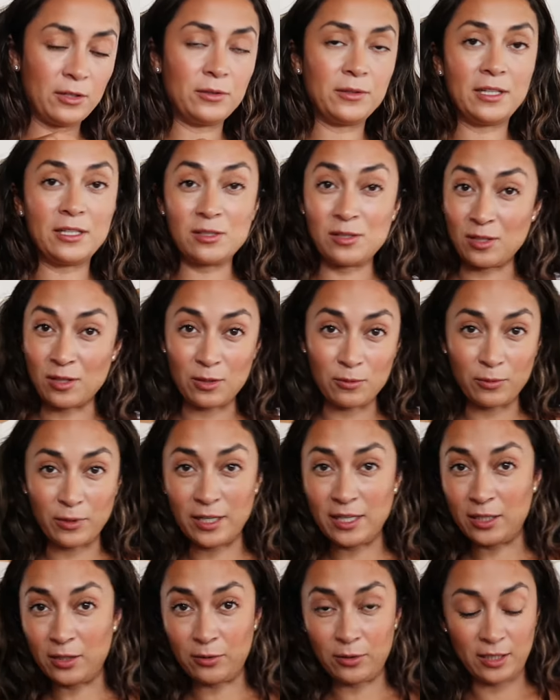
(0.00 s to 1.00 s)
It only has
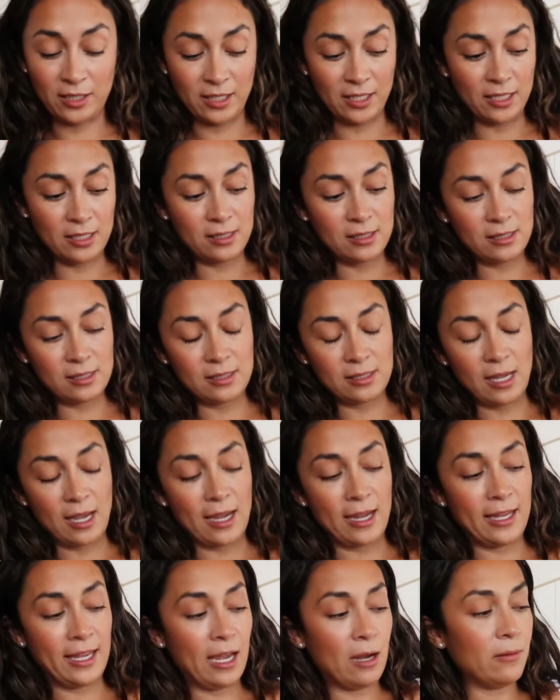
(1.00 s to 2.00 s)
three ingredients.
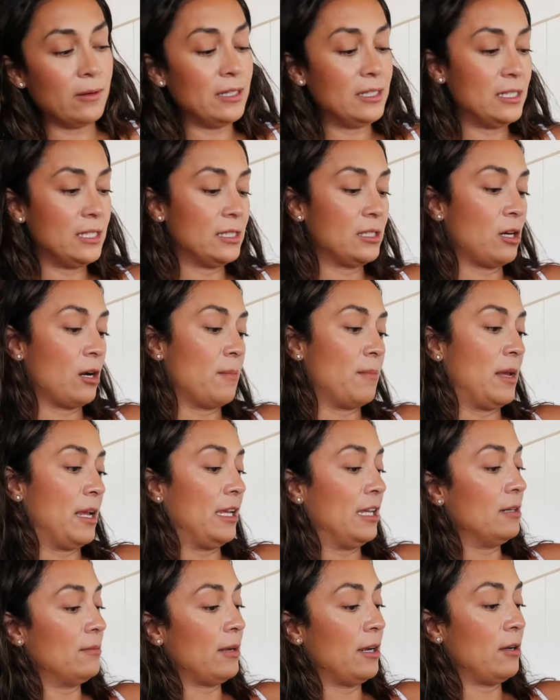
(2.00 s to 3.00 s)
I can't wait to start
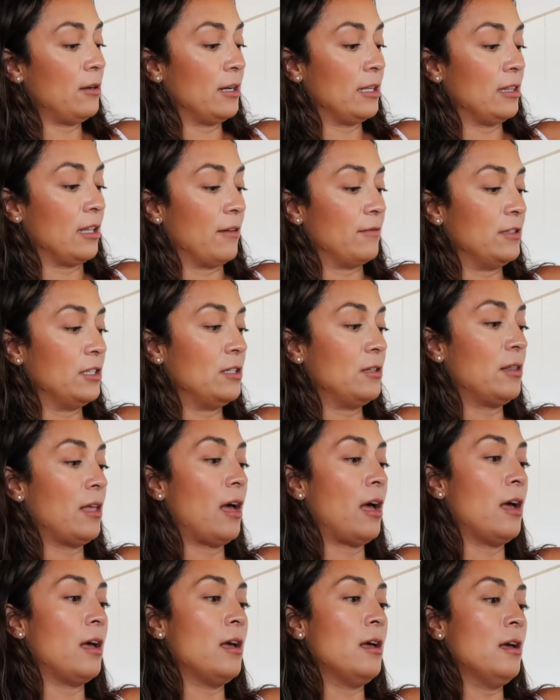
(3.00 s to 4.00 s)
making my own. I'd love to do
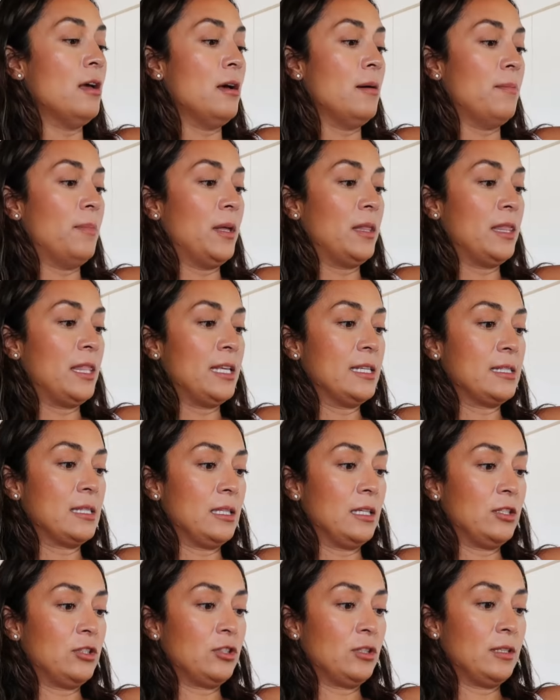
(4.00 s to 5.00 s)
that. But this
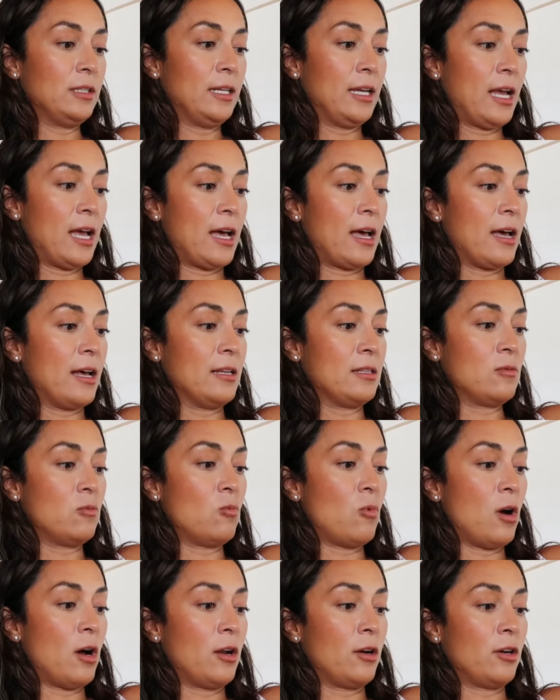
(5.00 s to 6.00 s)
literally has
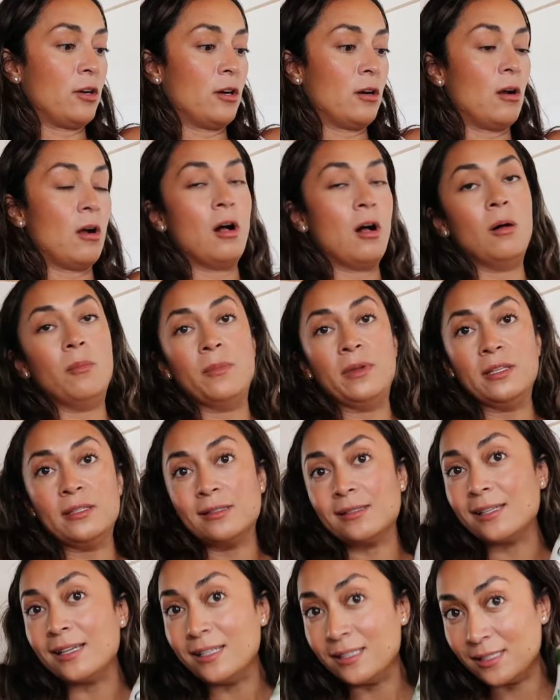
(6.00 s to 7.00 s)
water,
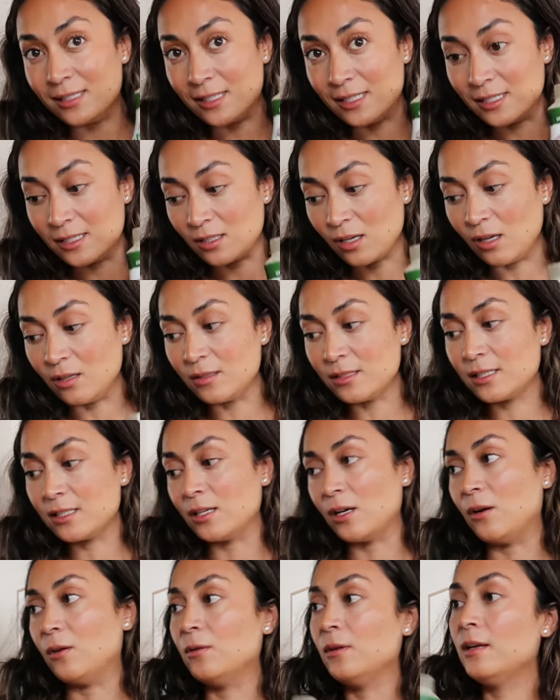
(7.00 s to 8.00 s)
almonds, and sea salt. So
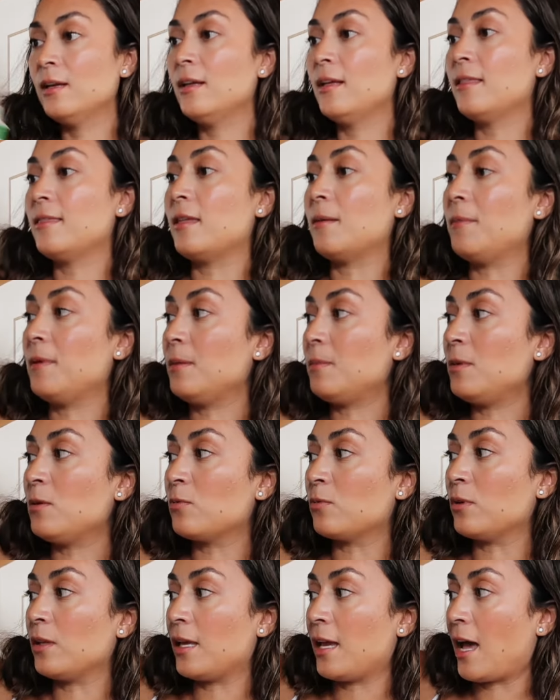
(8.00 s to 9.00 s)
that made me
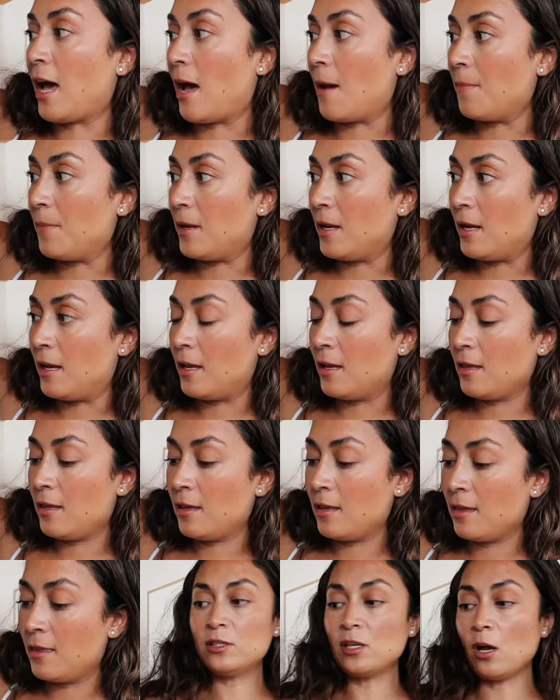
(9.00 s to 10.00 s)
really happy.
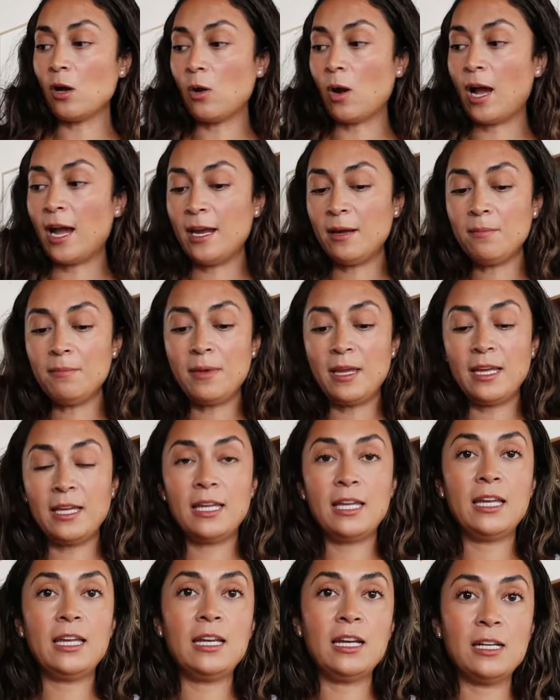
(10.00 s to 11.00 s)
So I am
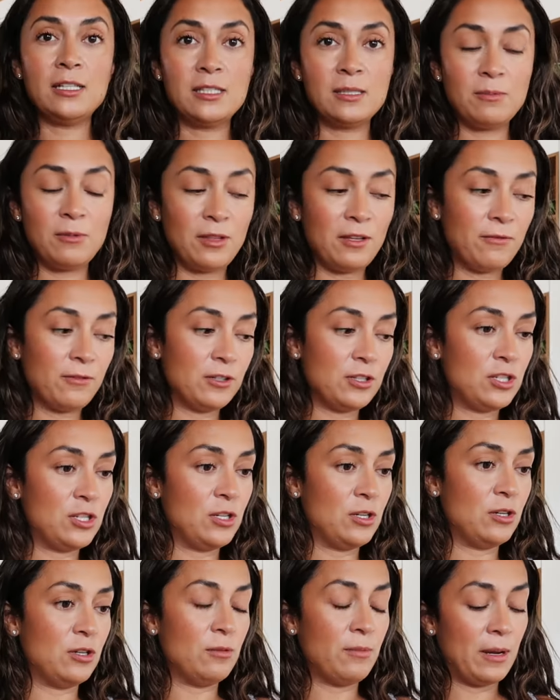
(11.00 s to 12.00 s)
making a smoothie for two.